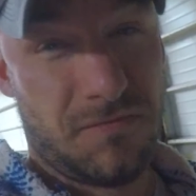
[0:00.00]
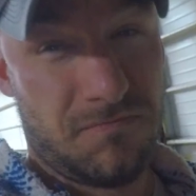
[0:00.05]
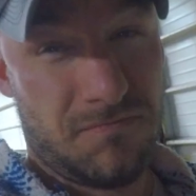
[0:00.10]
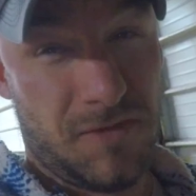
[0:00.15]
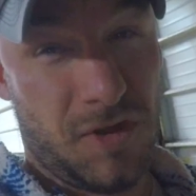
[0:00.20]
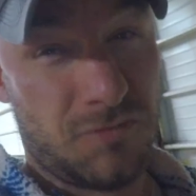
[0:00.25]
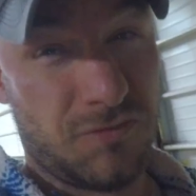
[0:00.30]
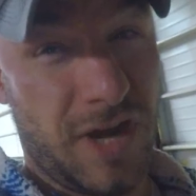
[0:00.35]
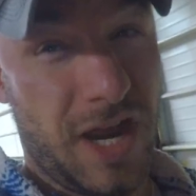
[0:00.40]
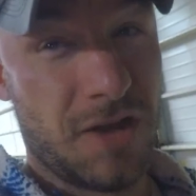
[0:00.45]

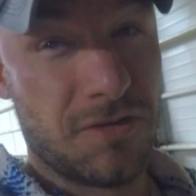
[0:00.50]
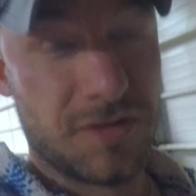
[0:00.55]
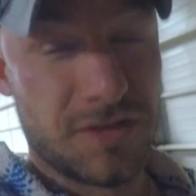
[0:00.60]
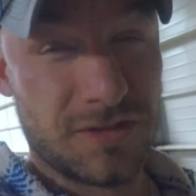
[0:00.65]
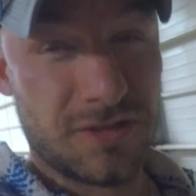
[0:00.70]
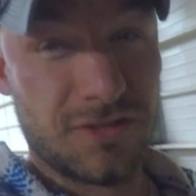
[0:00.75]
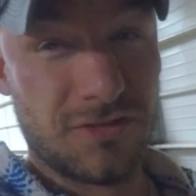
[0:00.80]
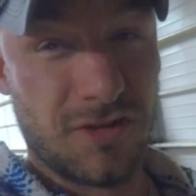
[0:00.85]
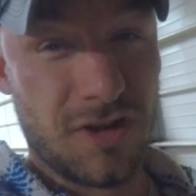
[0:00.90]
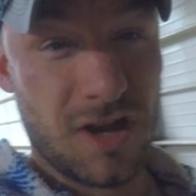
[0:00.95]
around a
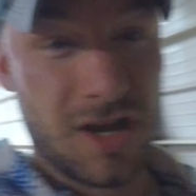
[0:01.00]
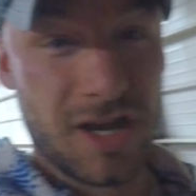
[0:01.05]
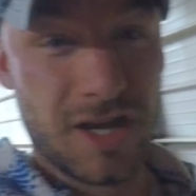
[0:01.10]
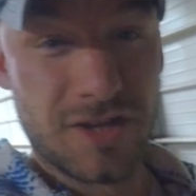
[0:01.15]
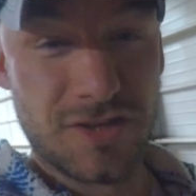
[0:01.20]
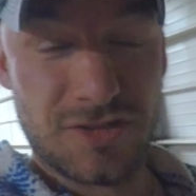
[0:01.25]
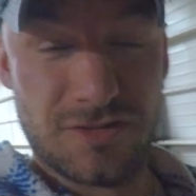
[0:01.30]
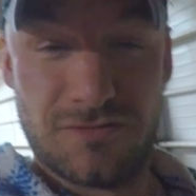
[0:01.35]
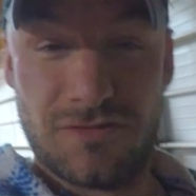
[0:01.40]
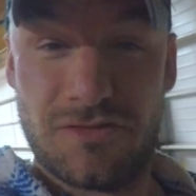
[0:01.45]

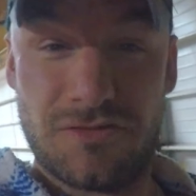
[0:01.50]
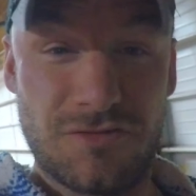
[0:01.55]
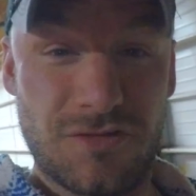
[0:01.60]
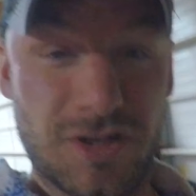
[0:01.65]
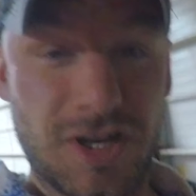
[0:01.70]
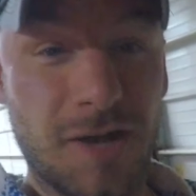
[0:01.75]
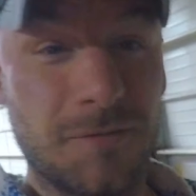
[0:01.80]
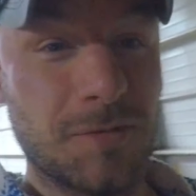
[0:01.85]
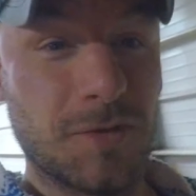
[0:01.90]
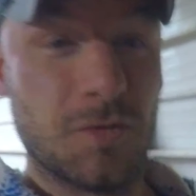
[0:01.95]
garage and through a
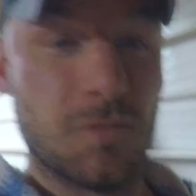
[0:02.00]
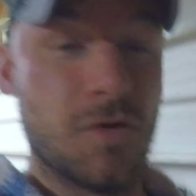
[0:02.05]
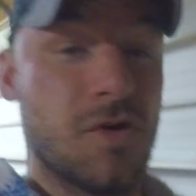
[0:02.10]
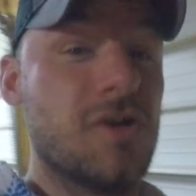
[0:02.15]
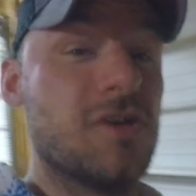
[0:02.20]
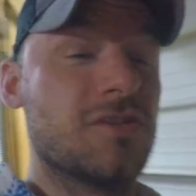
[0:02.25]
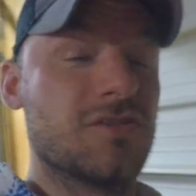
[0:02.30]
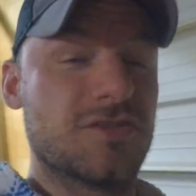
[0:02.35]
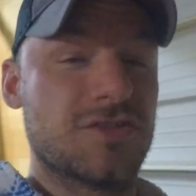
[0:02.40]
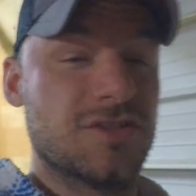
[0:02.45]
couple of
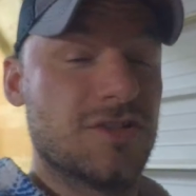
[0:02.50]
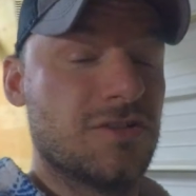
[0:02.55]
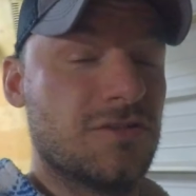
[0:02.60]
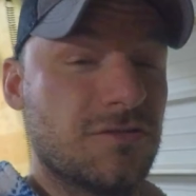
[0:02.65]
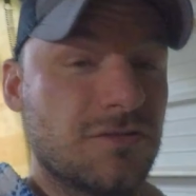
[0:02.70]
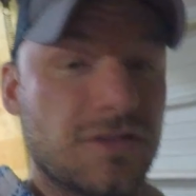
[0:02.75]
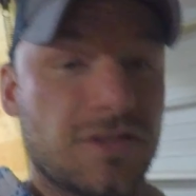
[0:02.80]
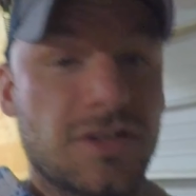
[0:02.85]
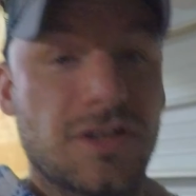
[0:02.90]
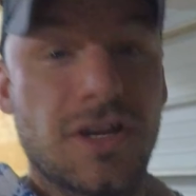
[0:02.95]
walls, so
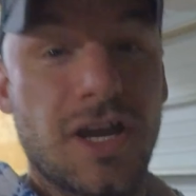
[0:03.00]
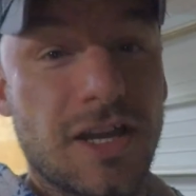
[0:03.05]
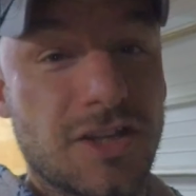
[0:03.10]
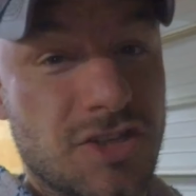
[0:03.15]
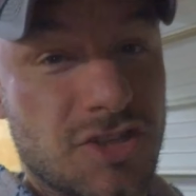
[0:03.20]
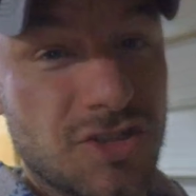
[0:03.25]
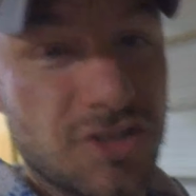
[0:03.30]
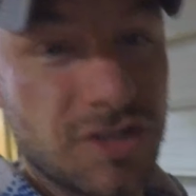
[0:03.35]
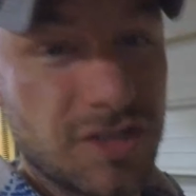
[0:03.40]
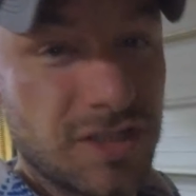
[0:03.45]
I
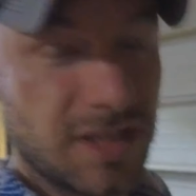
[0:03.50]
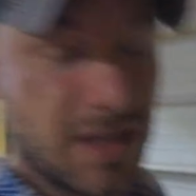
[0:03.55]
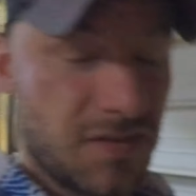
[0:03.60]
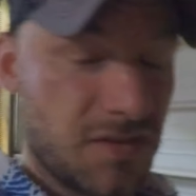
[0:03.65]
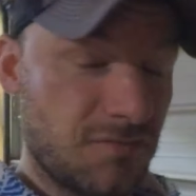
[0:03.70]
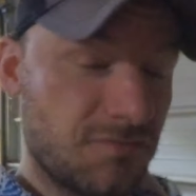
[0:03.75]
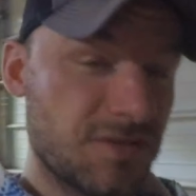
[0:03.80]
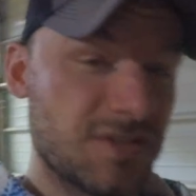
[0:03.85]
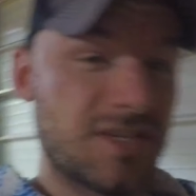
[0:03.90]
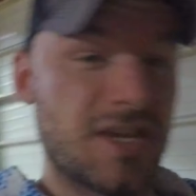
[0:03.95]
just couldn't get
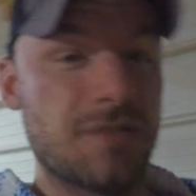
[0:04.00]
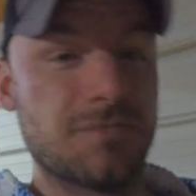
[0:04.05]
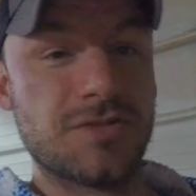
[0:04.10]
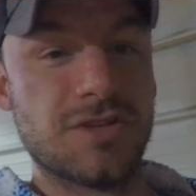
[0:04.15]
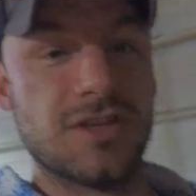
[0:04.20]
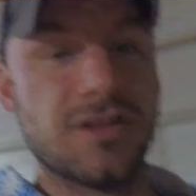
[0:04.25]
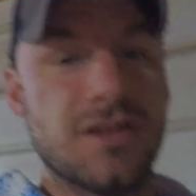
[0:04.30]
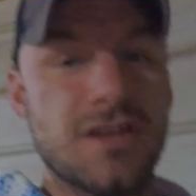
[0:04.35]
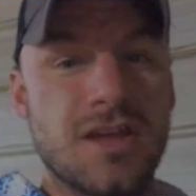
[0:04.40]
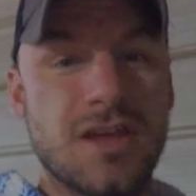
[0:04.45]
the
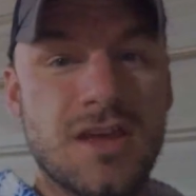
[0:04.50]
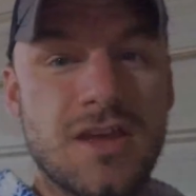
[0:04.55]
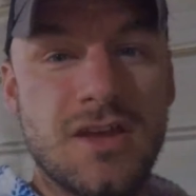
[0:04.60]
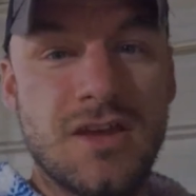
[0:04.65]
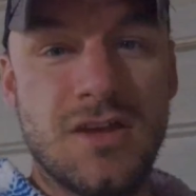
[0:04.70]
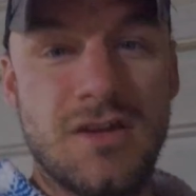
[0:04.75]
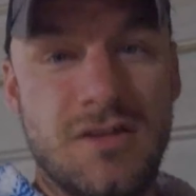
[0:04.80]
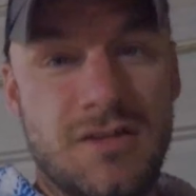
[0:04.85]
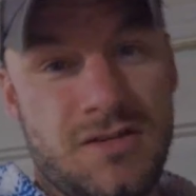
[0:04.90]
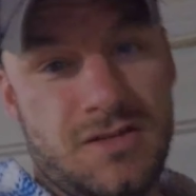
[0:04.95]
reception.
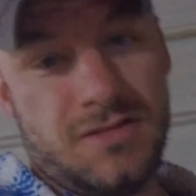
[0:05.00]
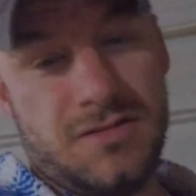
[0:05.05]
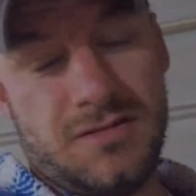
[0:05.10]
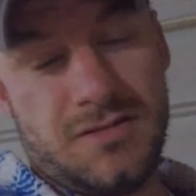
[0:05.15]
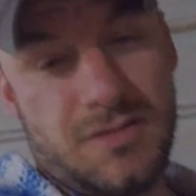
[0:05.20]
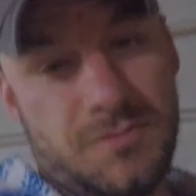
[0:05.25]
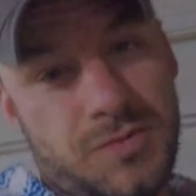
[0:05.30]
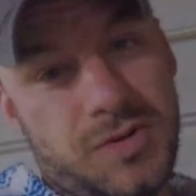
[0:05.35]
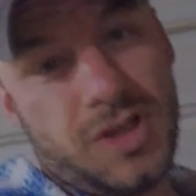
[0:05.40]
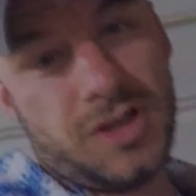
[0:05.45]

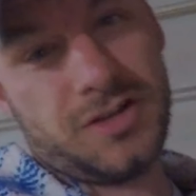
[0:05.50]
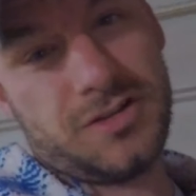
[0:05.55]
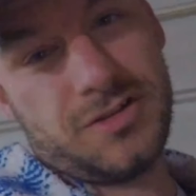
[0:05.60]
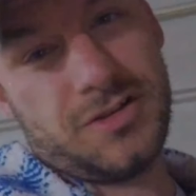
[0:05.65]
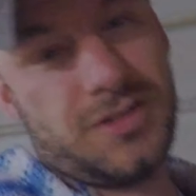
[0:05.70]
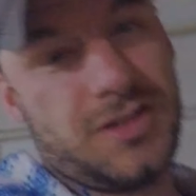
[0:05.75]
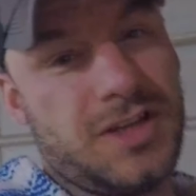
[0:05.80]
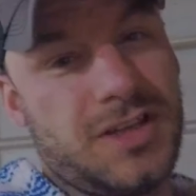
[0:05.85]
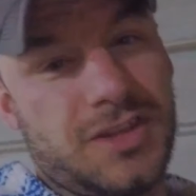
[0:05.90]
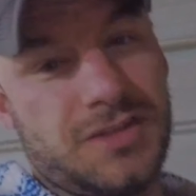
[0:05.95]
The plug
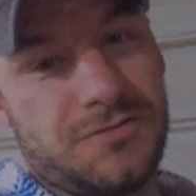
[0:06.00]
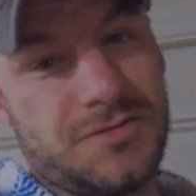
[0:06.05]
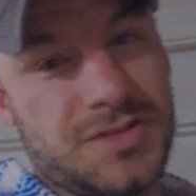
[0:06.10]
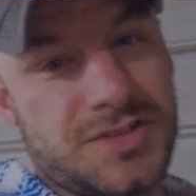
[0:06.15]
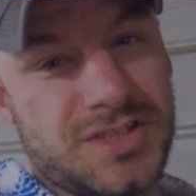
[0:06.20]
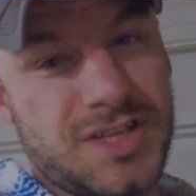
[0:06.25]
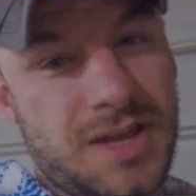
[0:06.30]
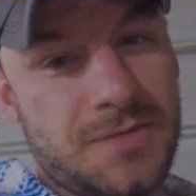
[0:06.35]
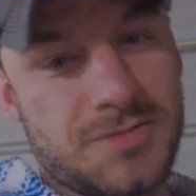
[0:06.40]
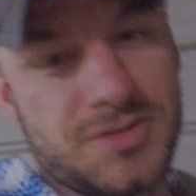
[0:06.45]
couldn't get the
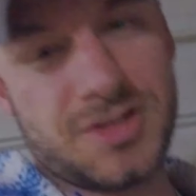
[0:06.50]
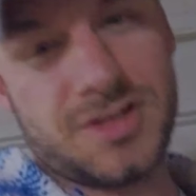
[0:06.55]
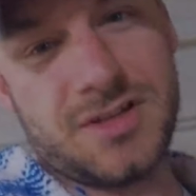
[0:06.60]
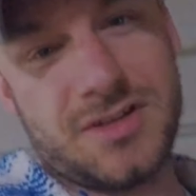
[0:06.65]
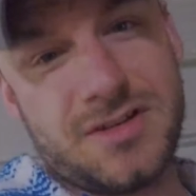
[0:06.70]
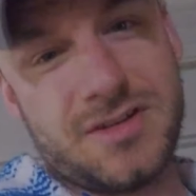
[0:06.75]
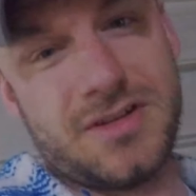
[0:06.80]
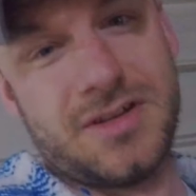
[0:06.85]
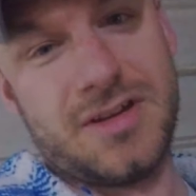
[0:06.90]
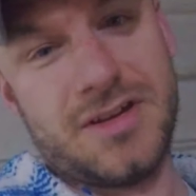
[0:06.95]

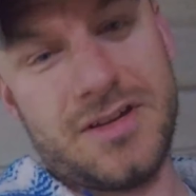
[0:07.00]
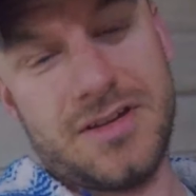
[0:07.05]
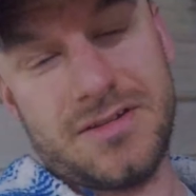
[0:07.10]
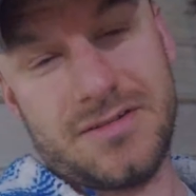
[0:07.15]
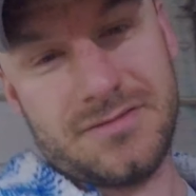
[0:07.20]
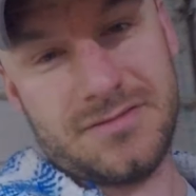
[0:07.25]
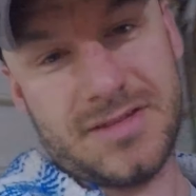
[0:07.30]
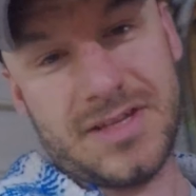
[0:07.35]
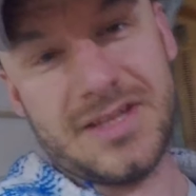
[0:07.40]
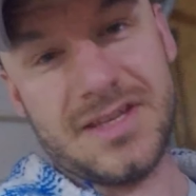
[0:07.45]
reception
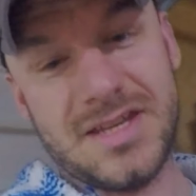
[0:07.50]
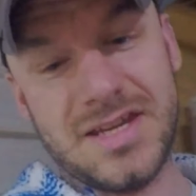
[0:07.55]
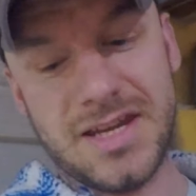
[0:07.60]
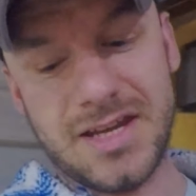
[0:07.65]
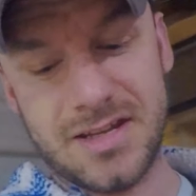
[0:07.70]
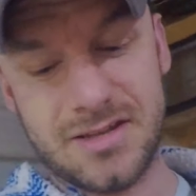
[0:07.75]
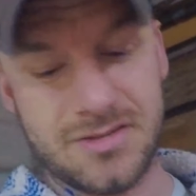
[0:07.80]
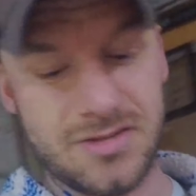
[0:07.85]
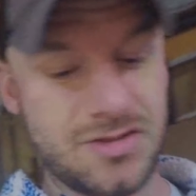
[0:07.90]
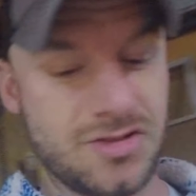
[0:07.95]
it
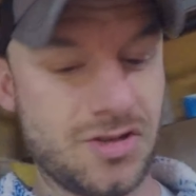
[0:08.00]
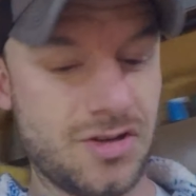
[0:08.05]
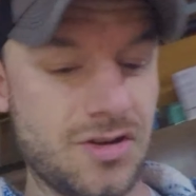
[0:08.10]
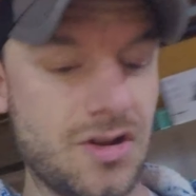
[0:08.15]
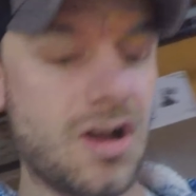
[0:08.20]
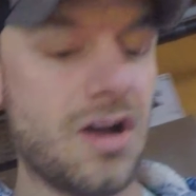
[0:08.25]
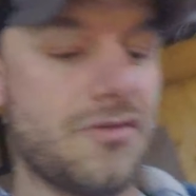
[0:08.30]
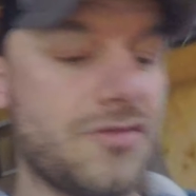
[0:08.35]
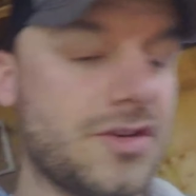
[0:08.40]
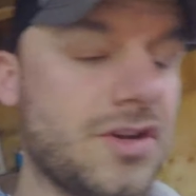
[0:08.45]
needed to turn
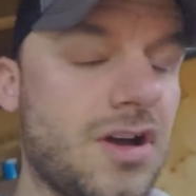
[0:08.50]
off and